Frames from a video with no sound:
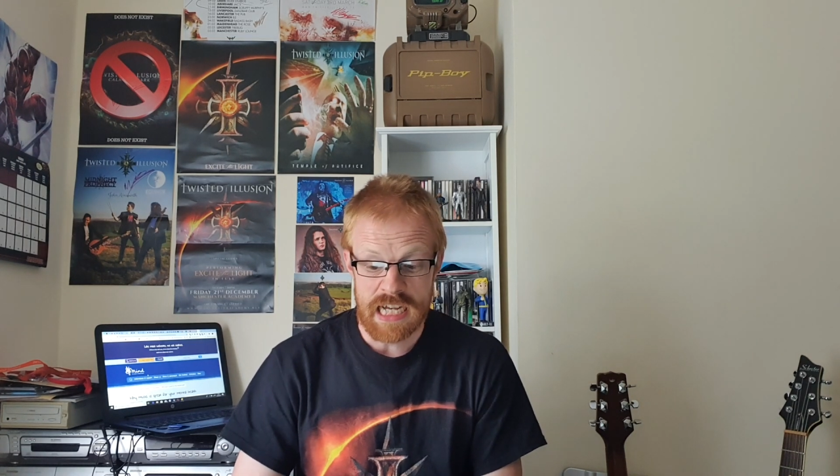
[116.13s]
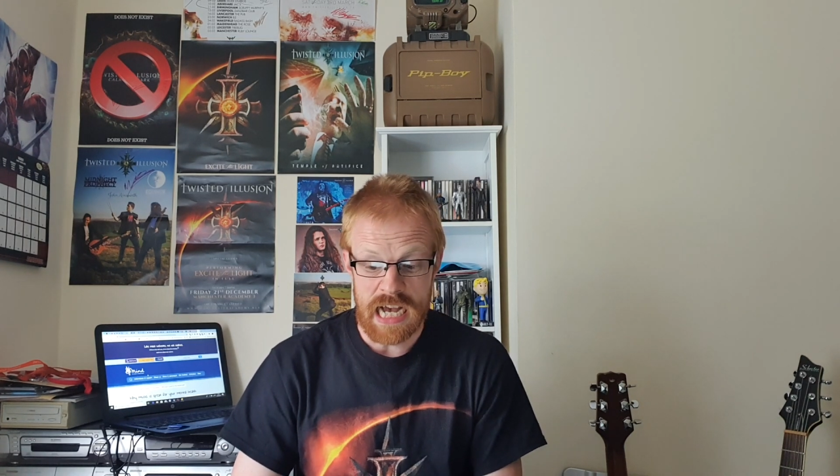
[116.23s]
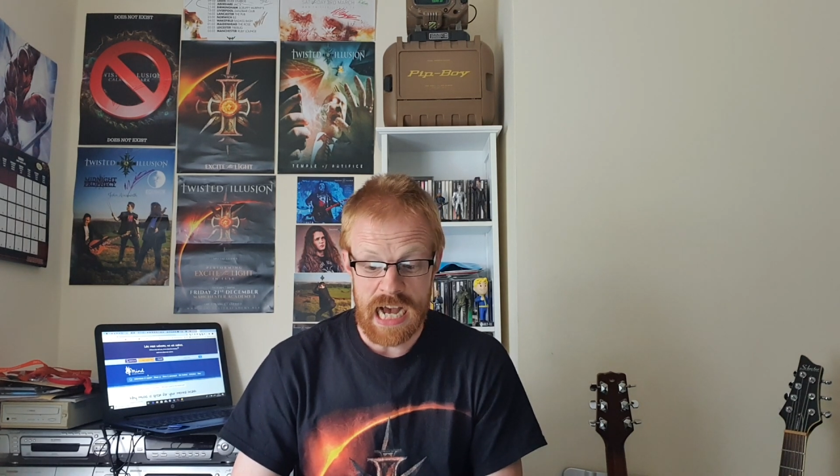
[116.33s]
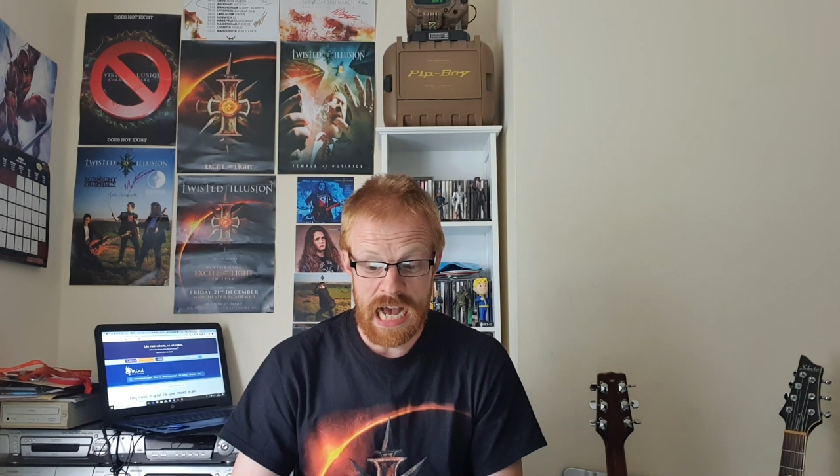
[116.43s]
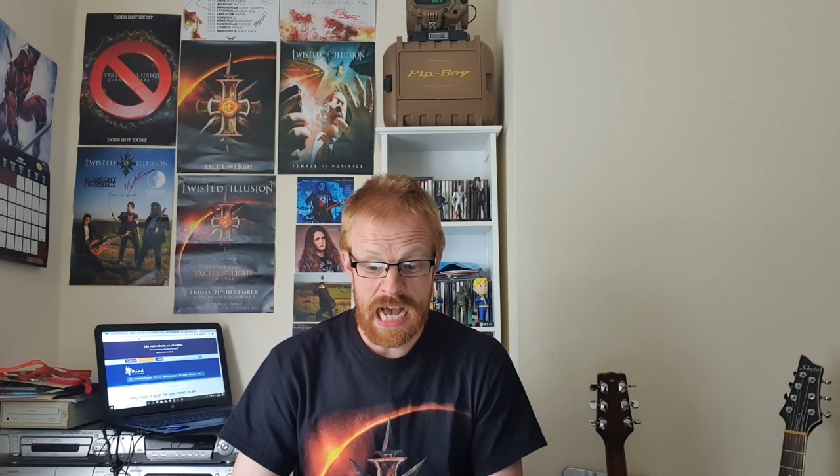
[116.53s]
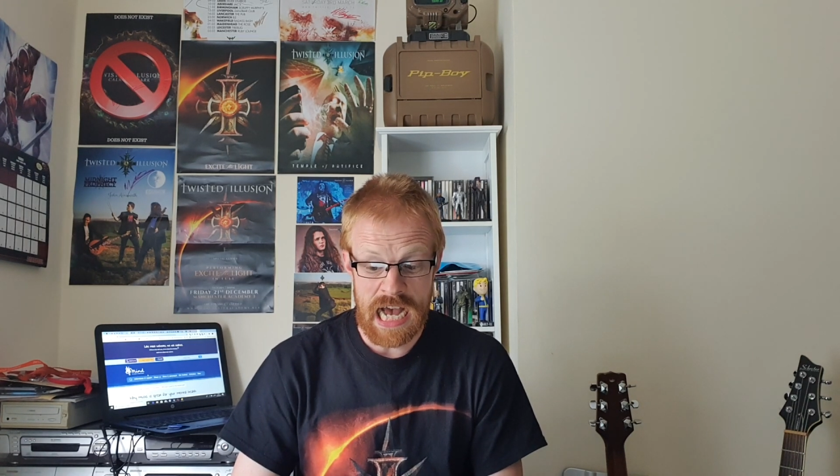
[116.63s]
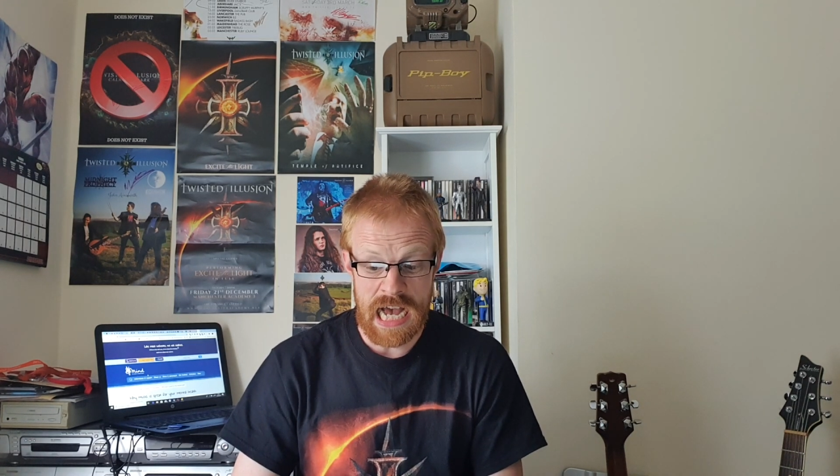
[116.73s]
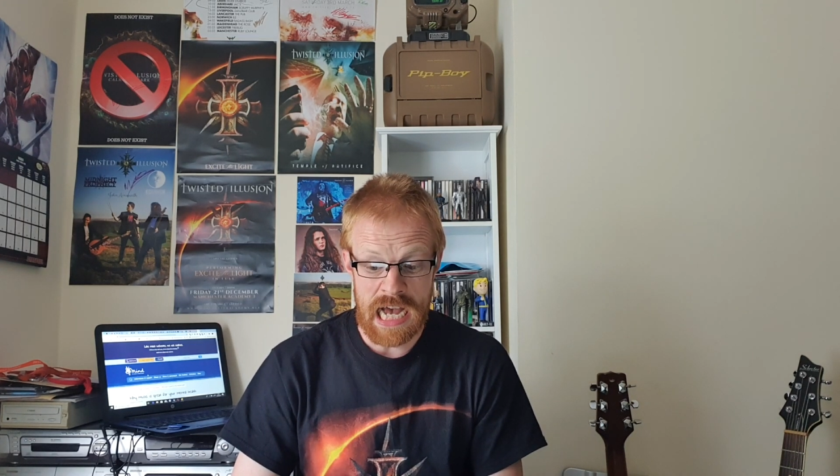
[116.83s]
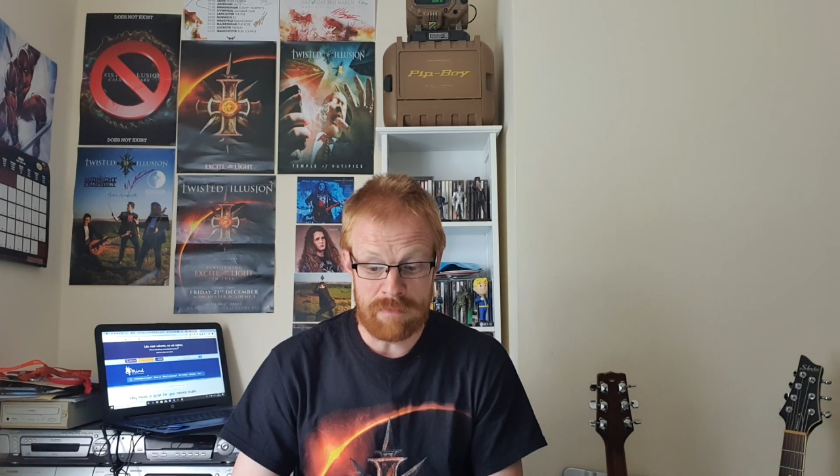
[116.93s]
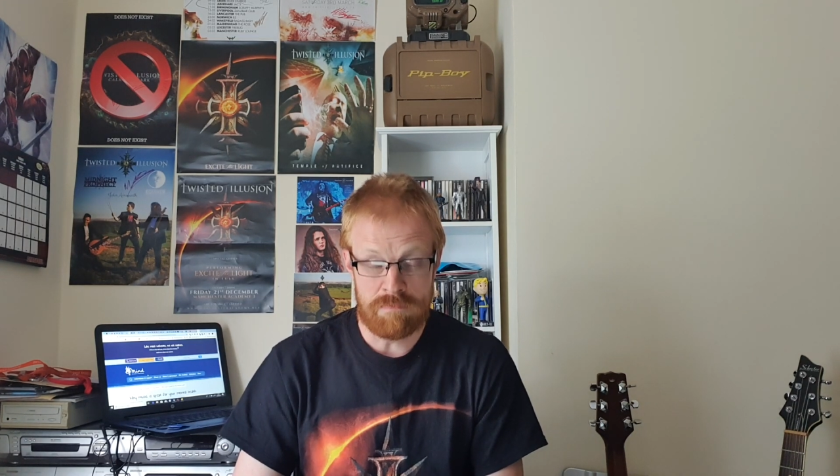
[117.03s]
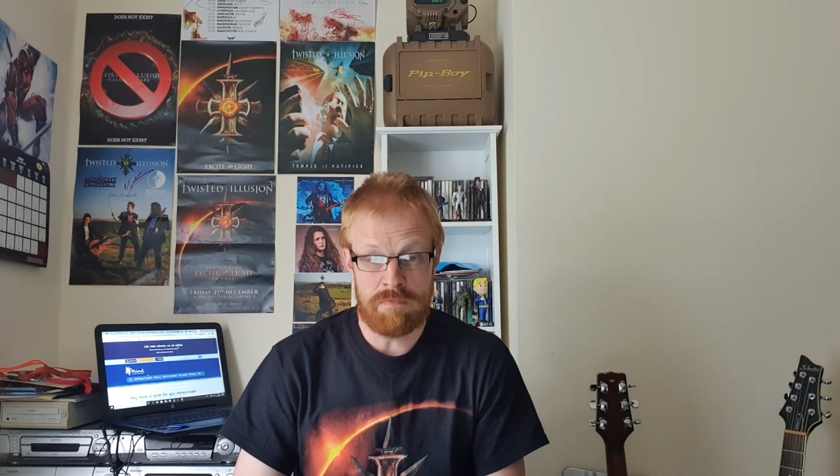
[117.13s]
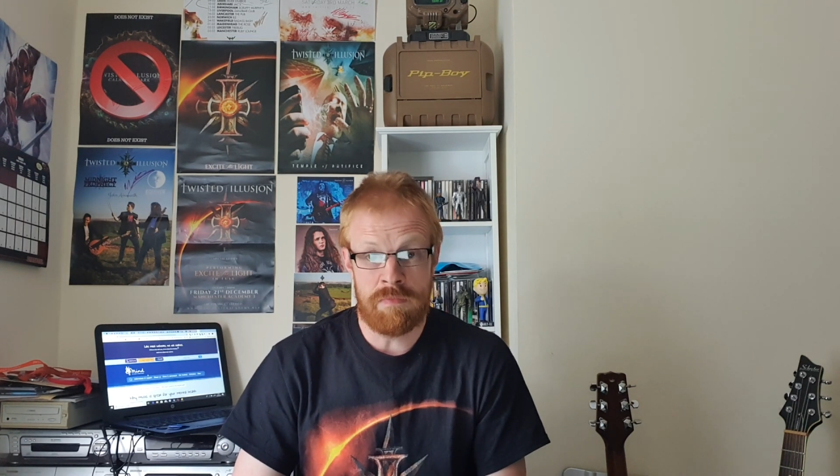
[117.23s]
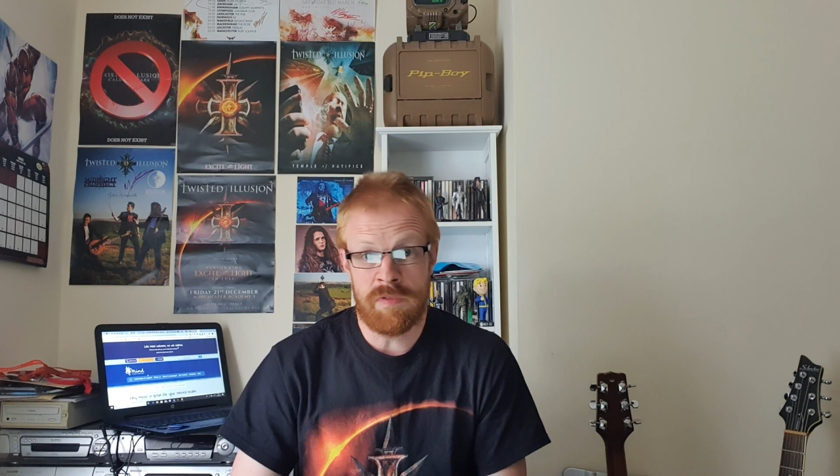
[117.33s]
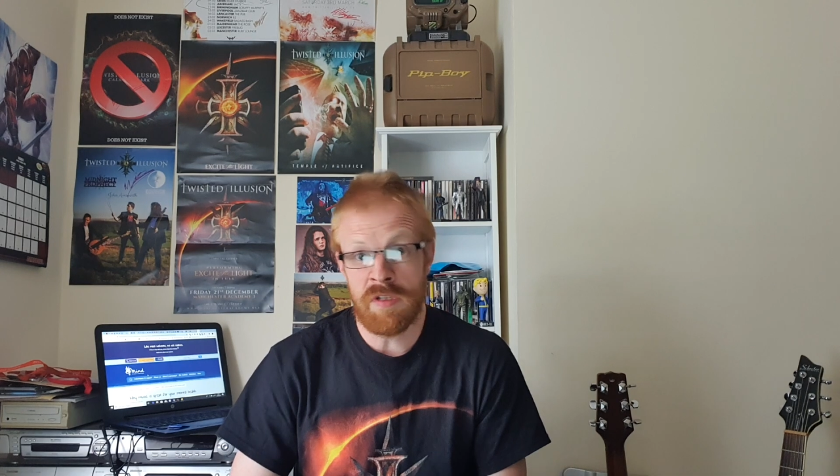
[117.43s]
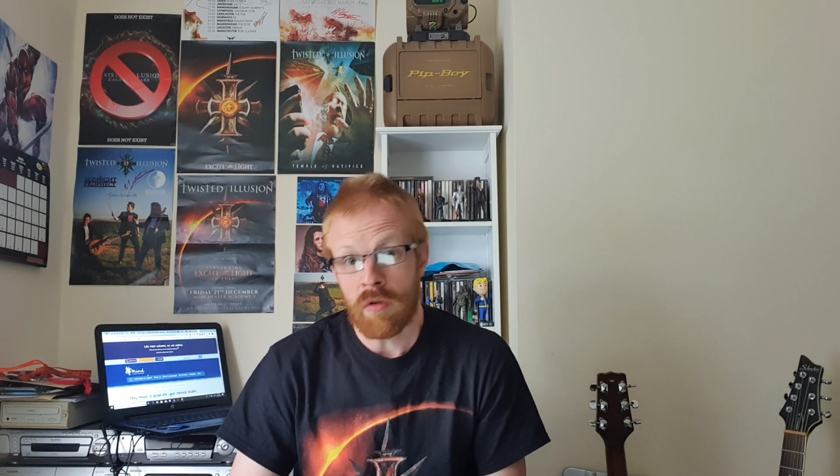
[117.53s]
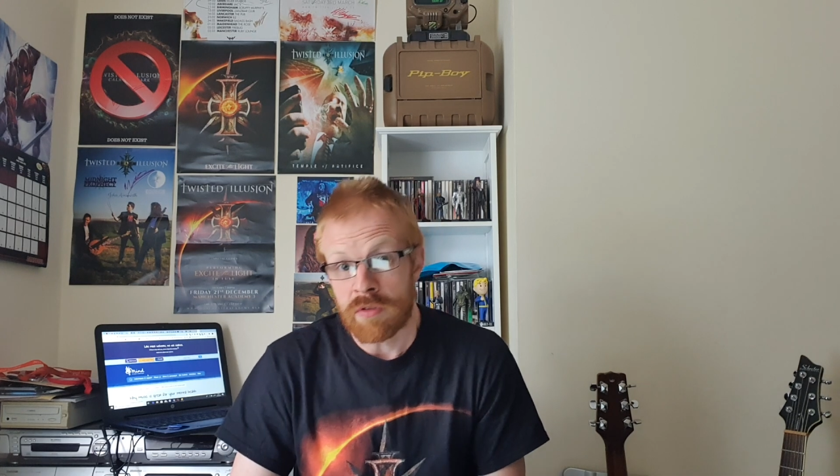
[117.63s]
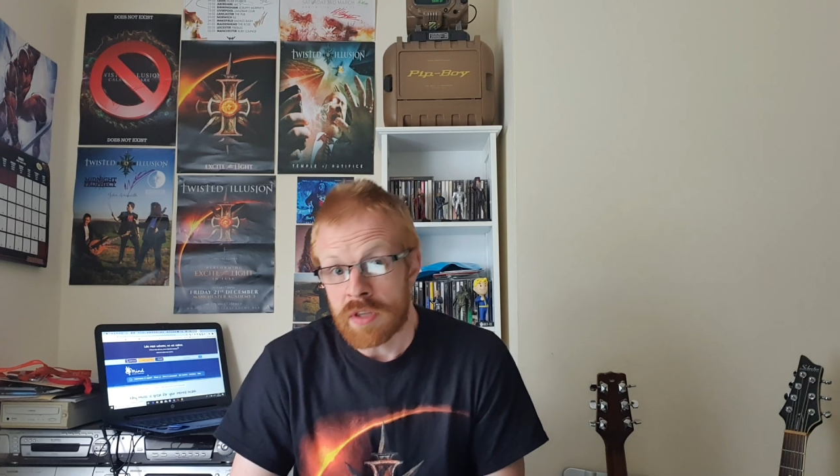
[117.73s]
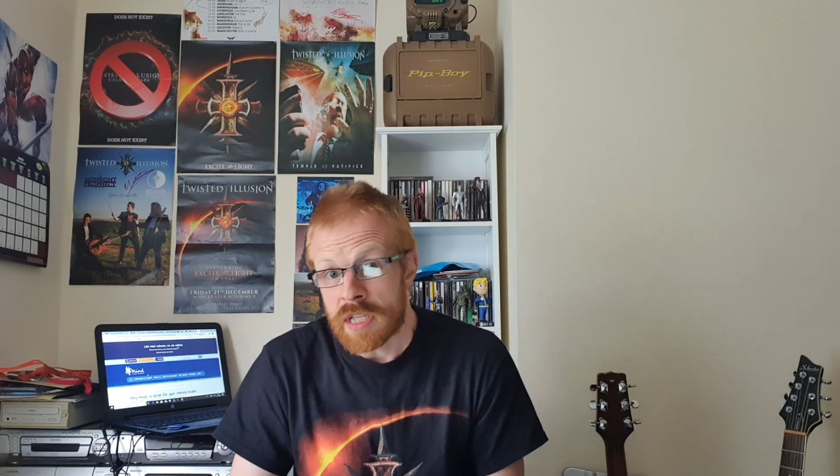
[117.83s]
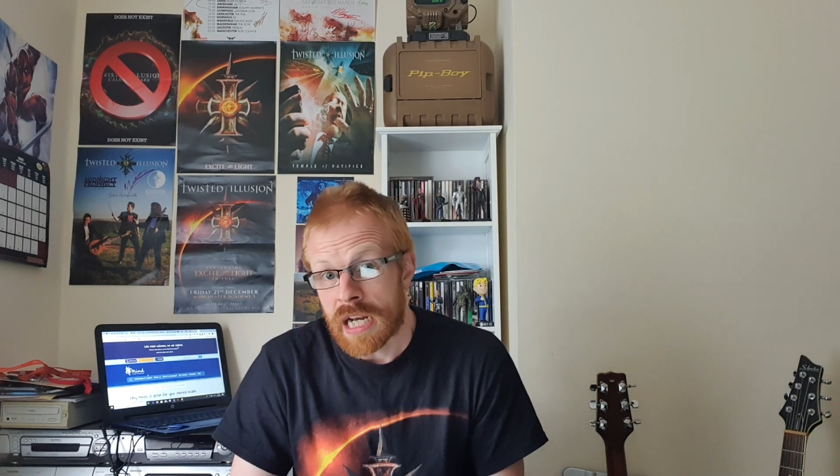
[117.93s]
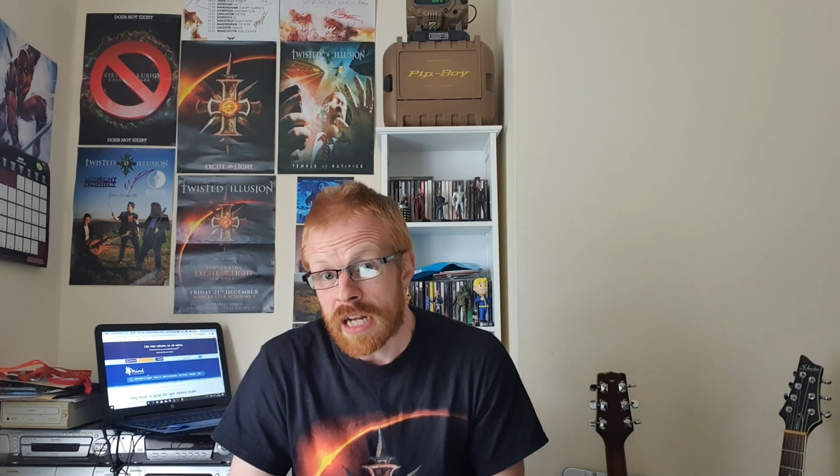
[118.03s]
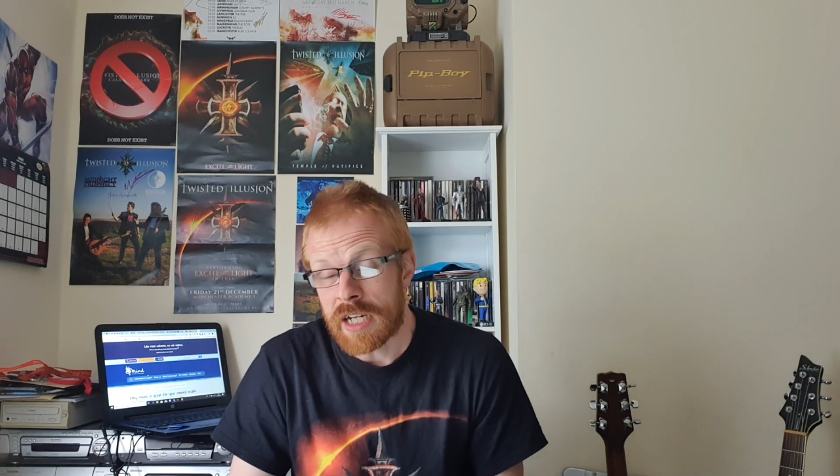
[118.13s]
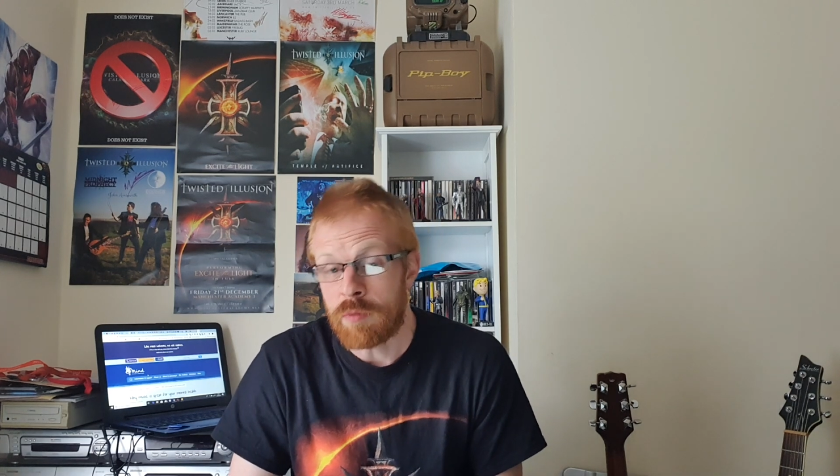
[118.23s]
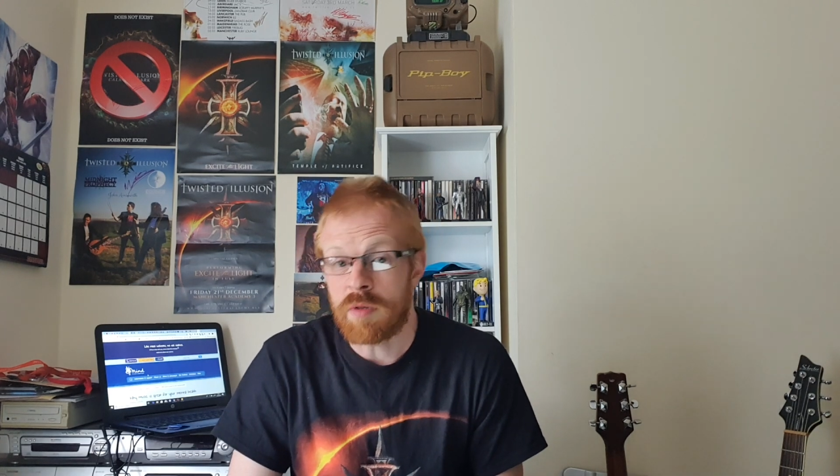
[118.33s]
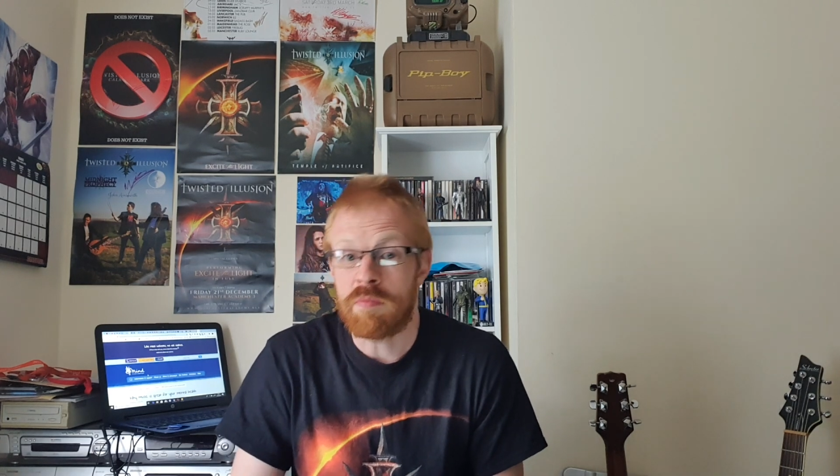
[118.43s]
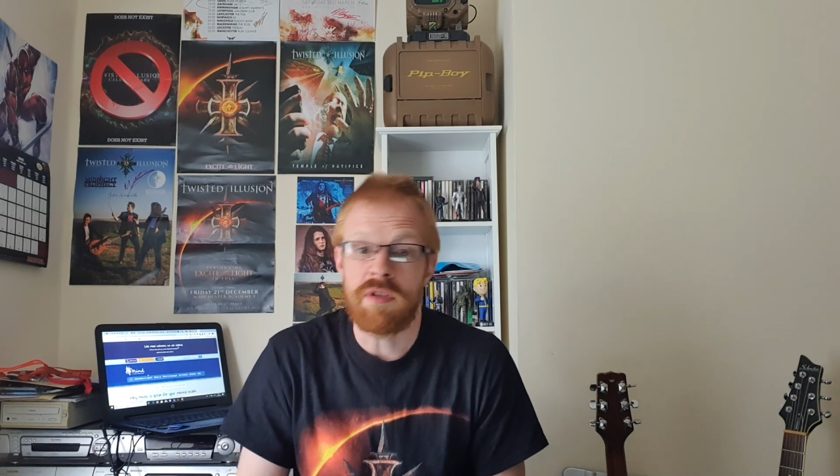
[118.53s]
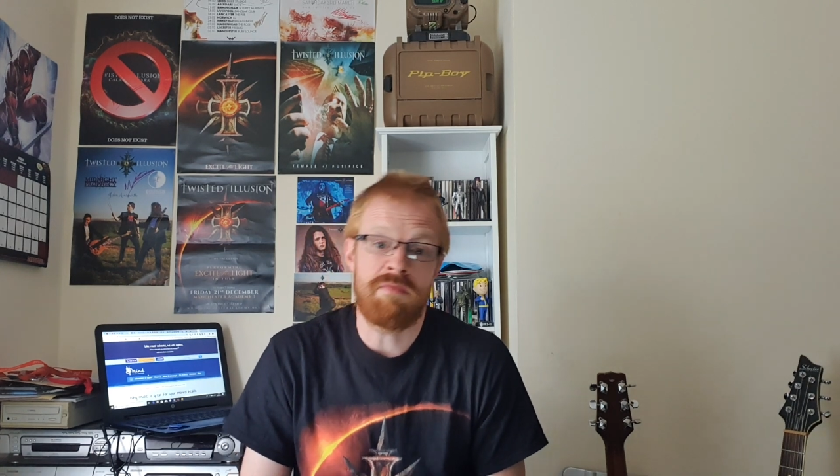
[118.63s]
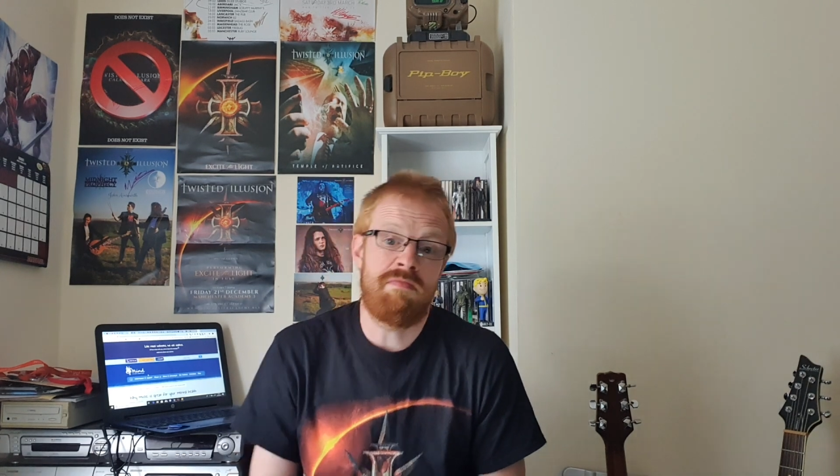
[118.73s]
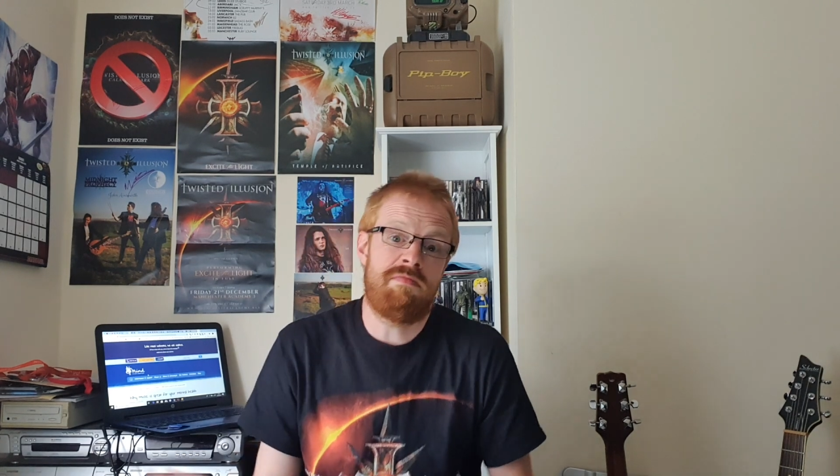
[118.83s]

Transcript: Not that they likely would, but